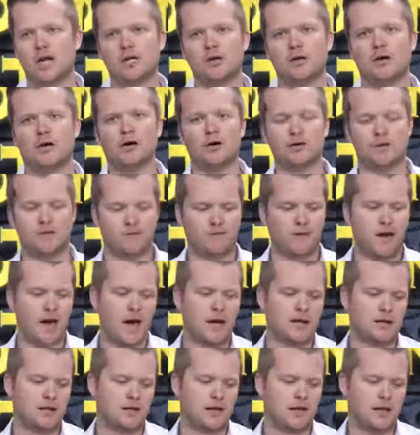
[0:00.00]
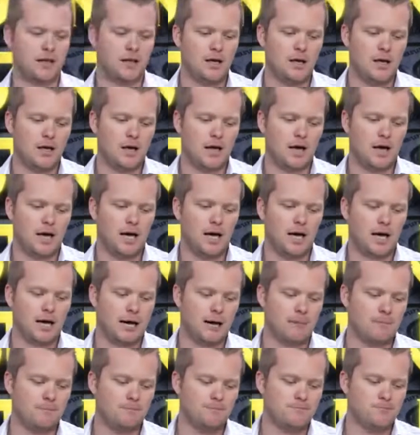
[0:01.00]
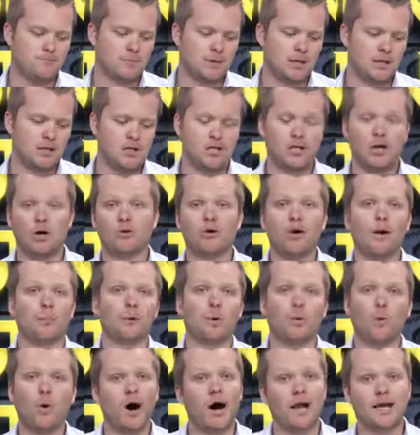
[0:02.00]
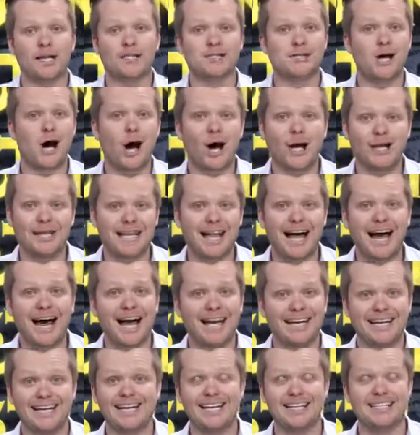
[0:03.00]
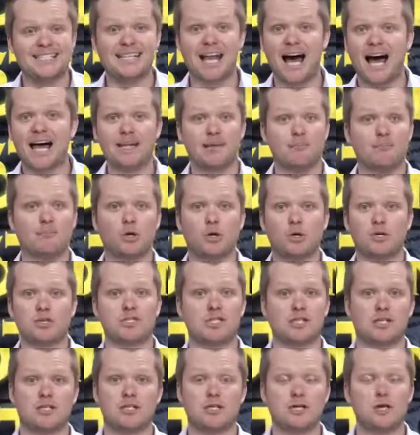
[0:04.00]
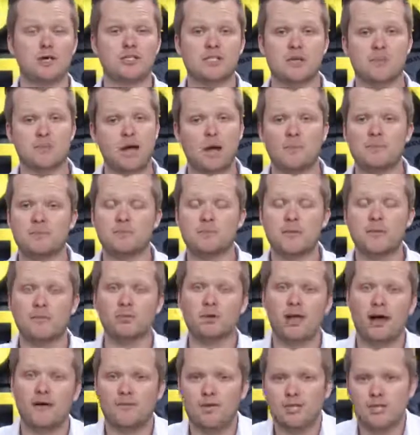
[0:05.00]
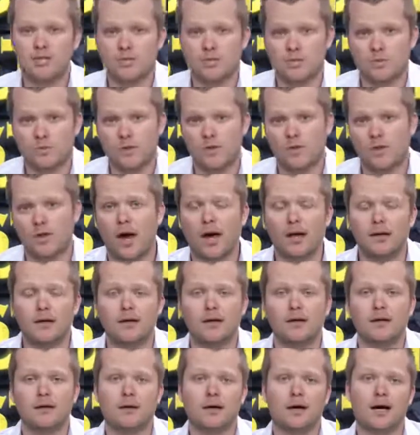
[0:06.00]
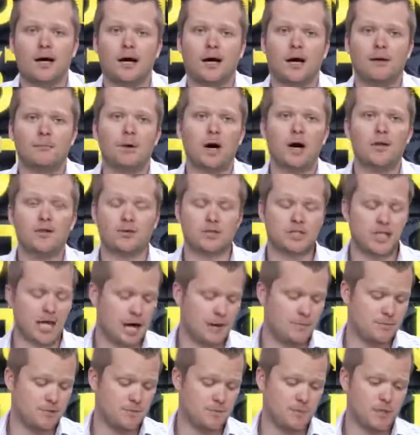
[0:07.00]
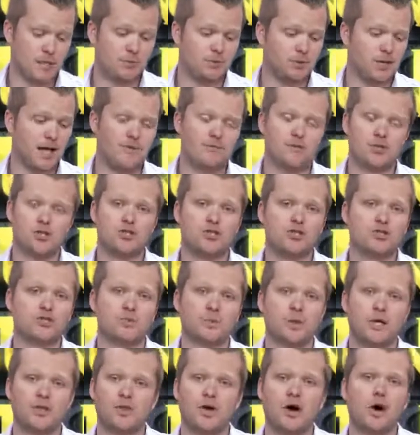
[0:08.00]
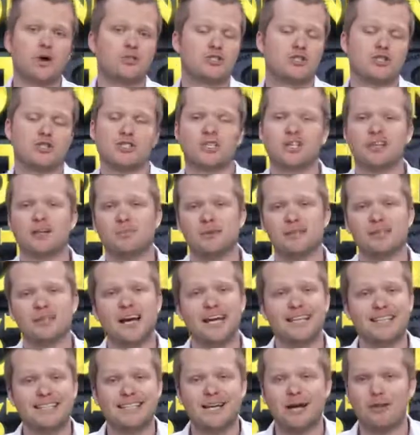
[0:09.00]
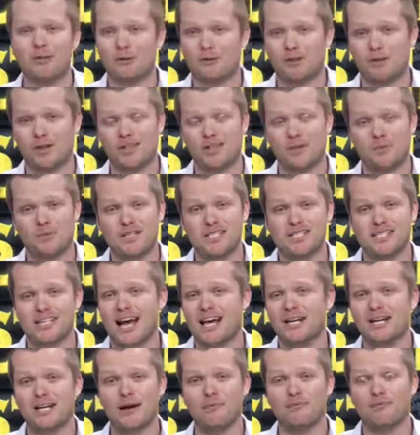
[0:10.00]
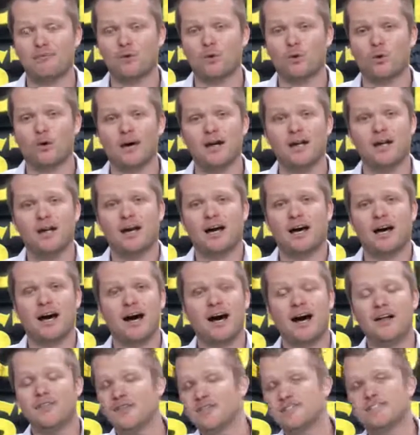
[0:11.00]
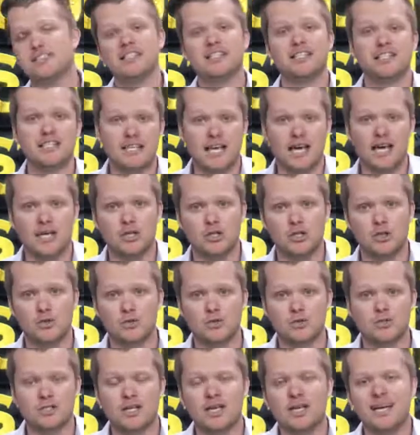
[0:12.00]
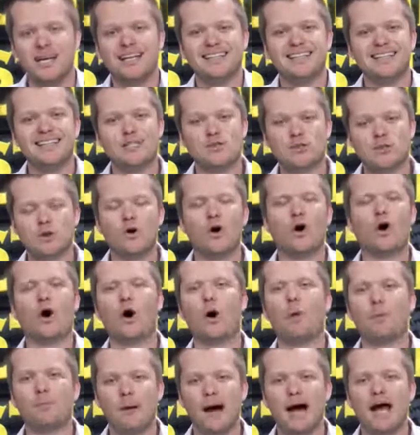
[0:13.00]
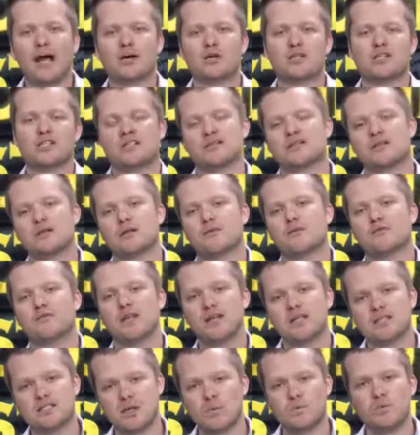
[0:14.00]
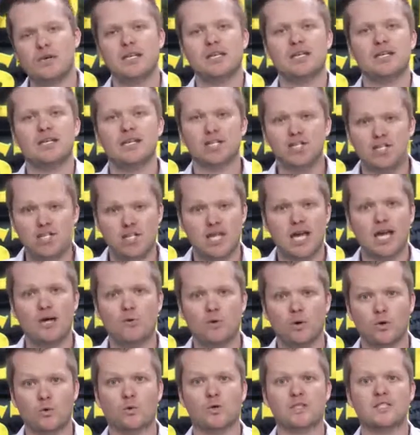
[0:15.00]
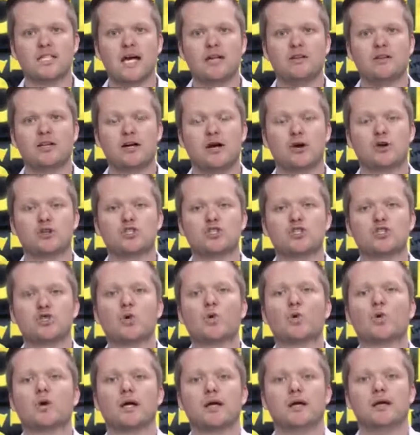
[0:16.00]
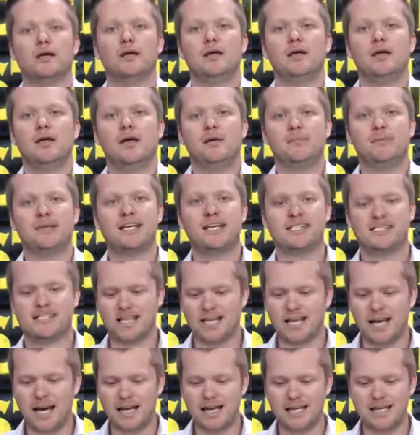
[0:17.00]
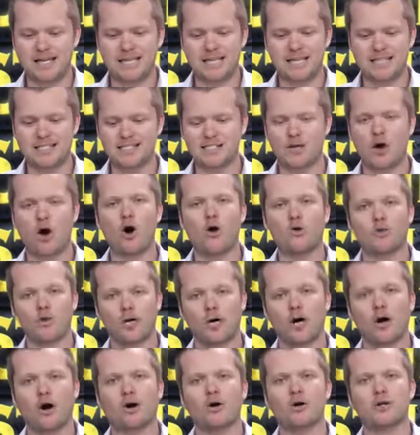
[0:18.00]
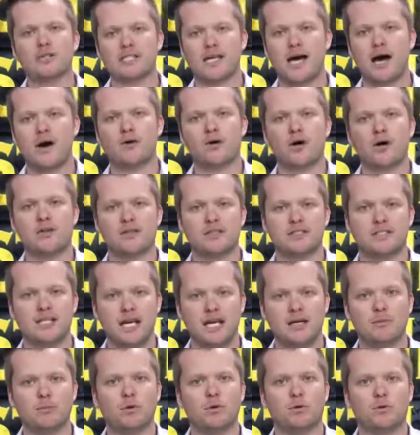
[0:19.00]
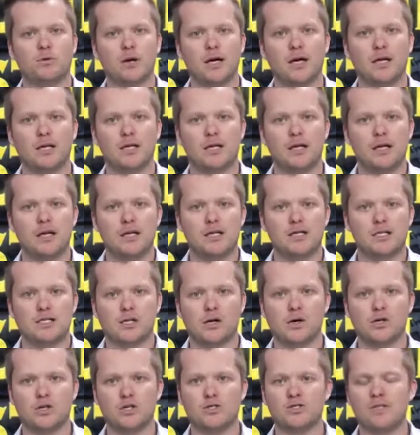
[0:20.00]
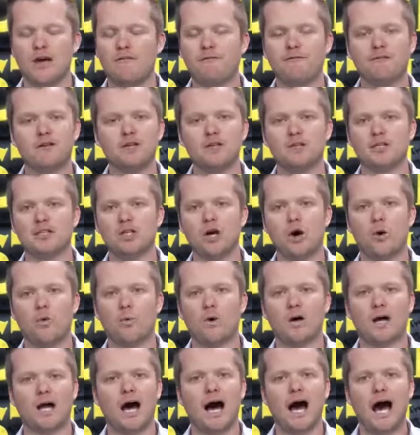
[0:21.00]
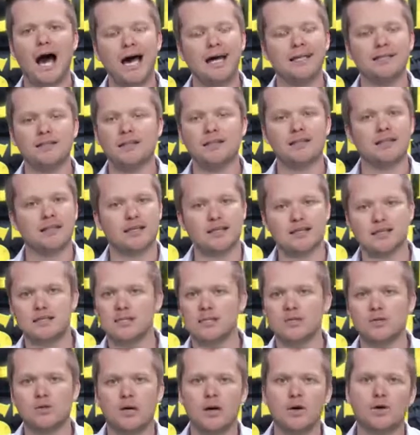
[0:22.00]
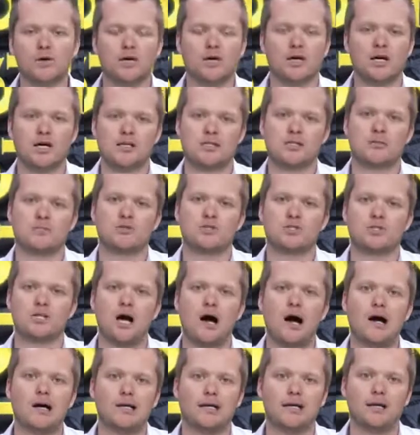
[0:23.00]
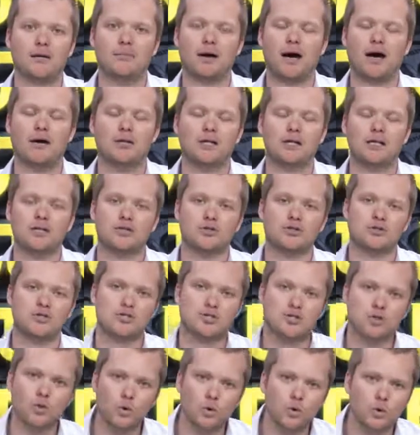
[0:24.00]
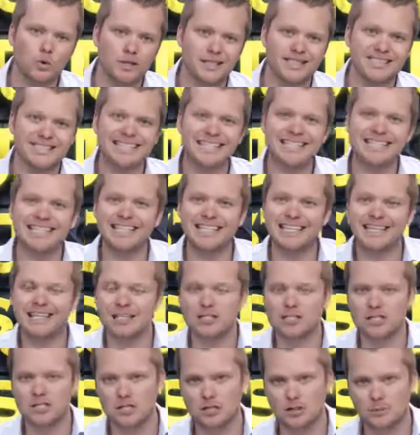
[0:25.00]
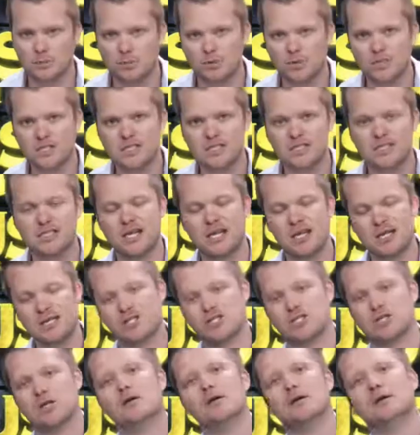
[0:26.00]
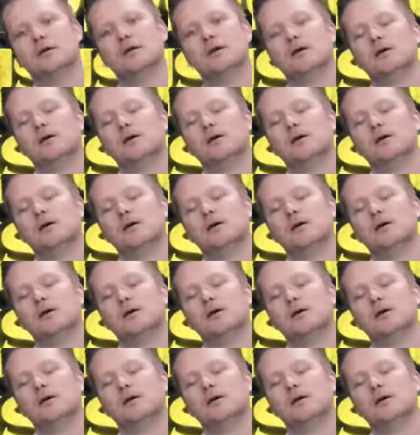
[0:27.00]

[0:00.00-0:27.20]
are the fact that, um, you know, number one, it's online and it's not in person. You know, sometimes people have issues with that. Um, other times, people have issues with, oh, it's just going to be like the other thing that we signed up for uh, that didn't get used. These are all buyer sensitive things that we initiate when we're telling our story because it kind of gets all the cards out on the table, right? So you definitely don't want to hide the things that you know your customer's talking about, and your story leading into your presentation